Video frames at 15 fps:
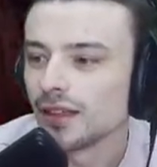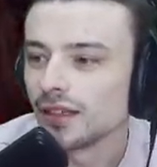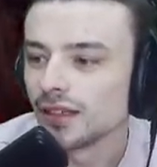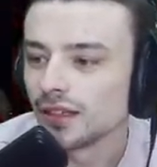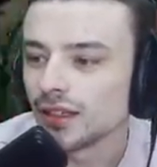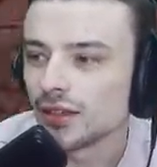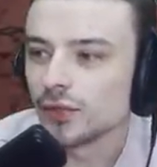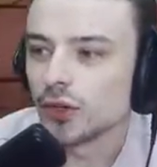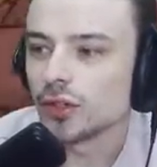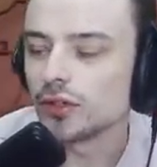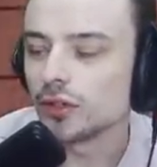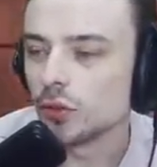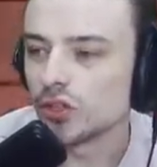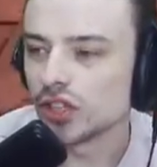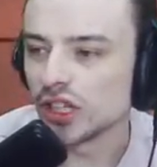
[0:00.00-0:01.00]
Convert.
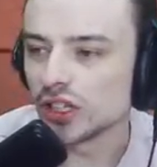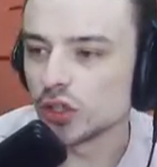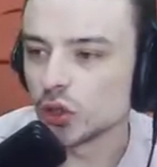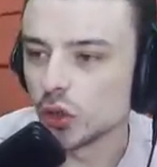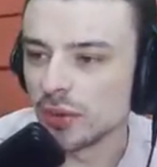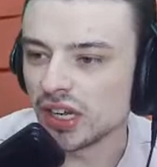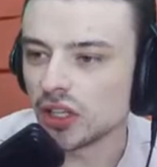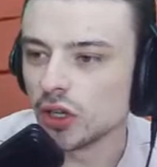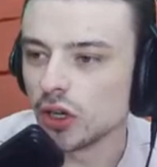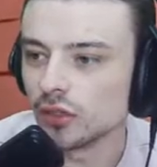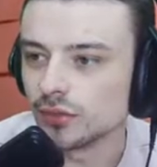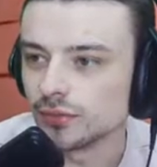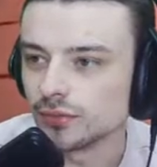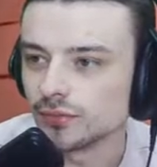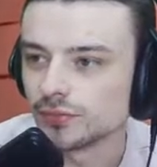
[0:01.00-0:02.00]
Would you like to join my cult?
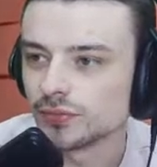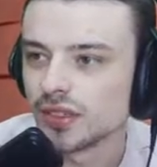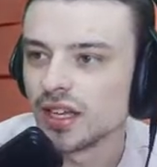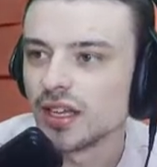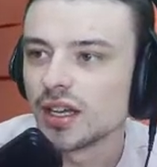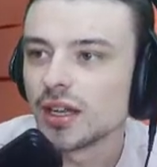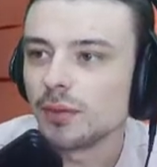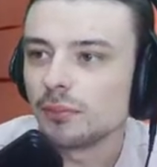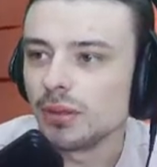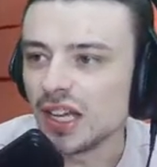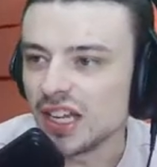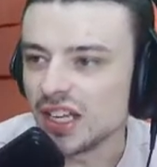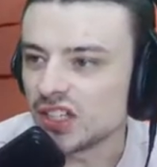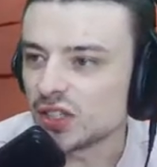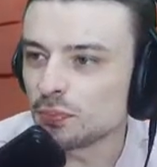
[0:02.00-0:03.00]

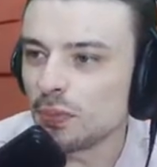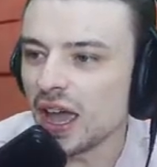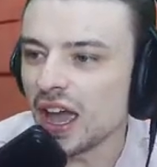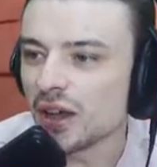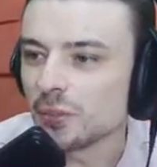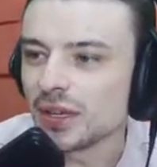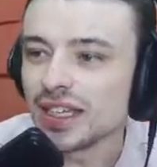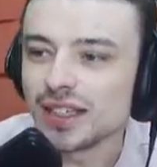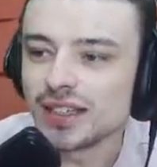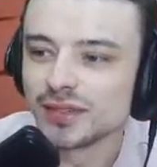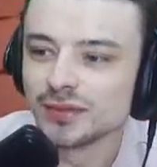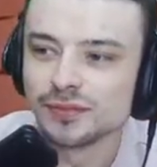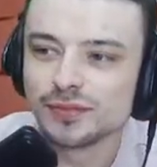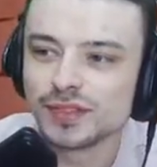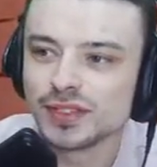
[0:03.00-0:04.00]
Please spare me.
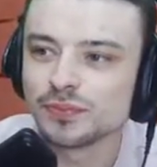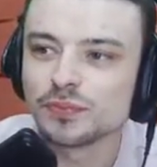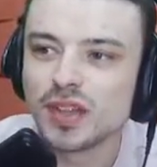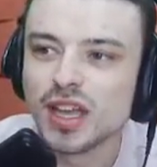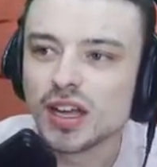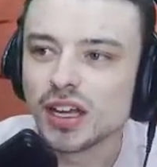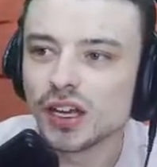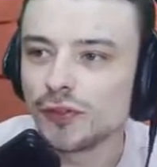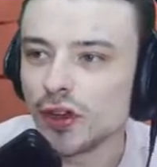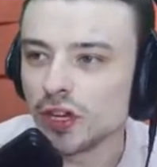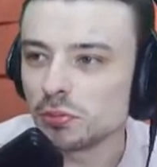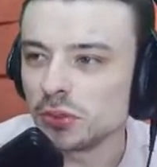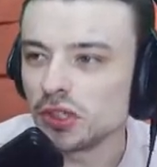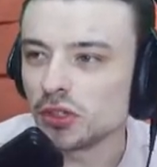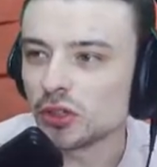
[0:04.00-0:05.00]
Convert
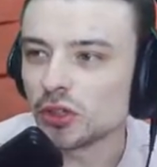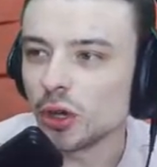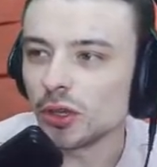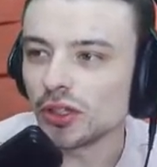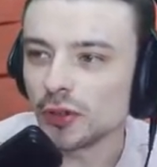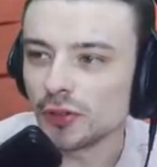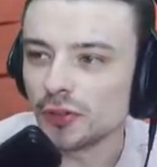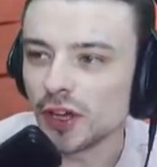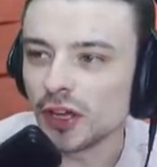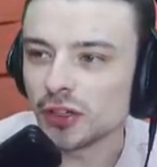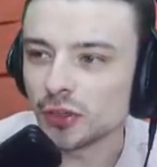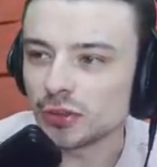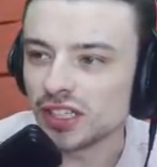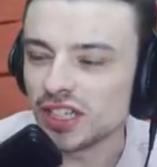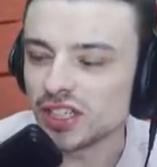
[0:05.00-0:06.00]
me to the cult. I'll follow your
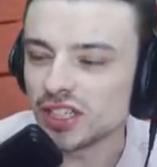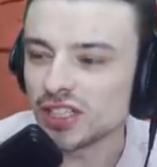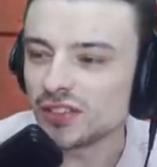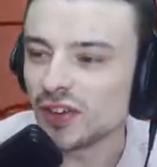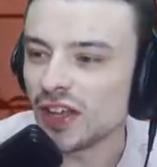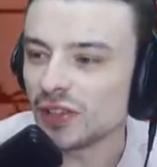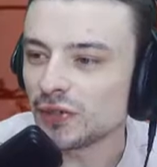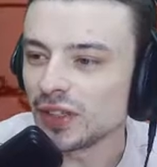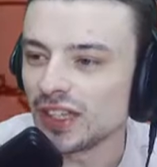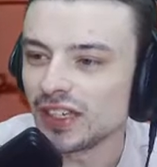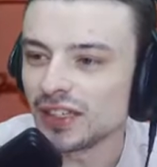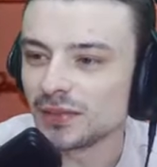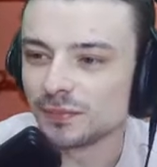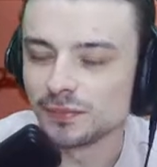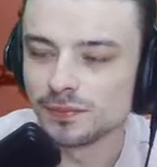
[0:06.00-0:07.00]
teachings faithfully.
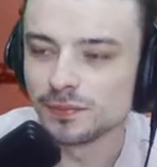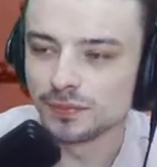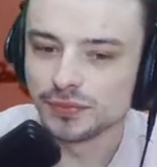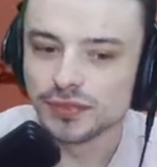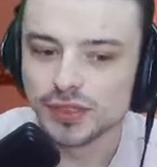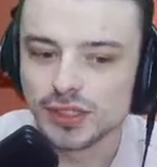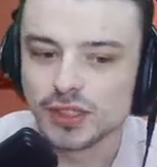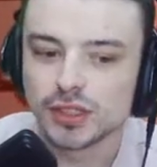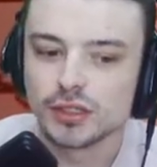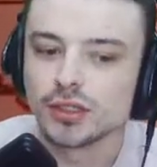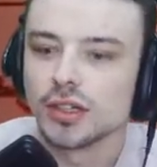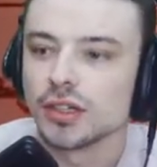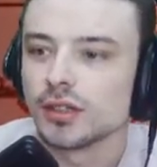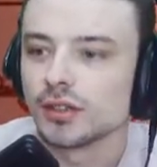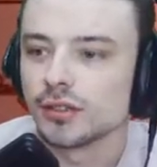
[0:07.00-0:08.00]

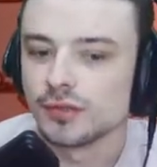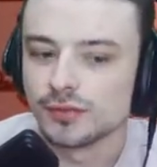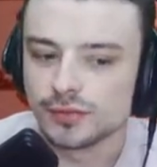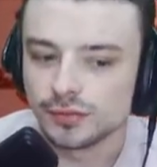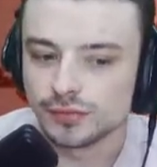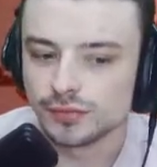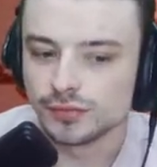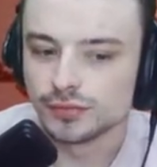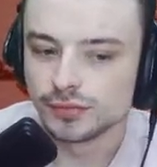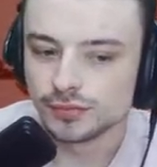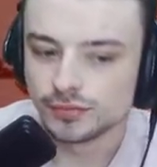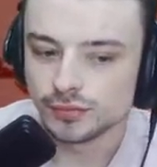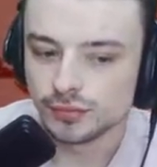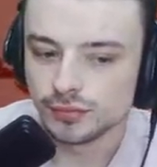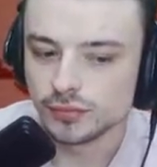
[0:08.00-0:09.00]
Ah.
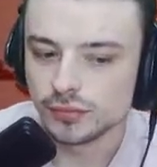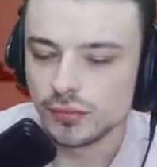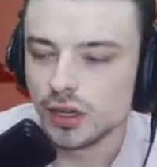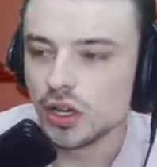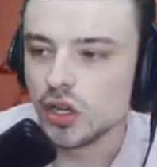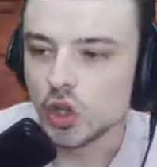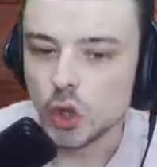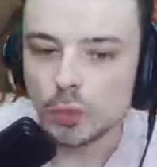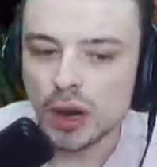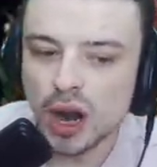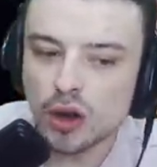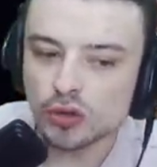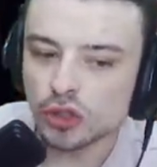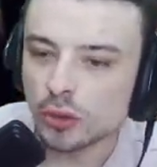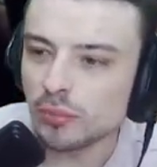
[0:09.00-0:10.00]
You
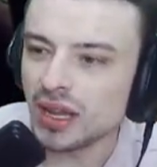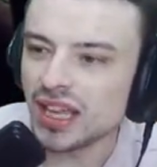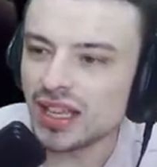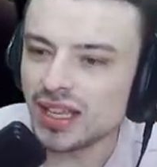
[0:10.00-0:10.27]
belong to me!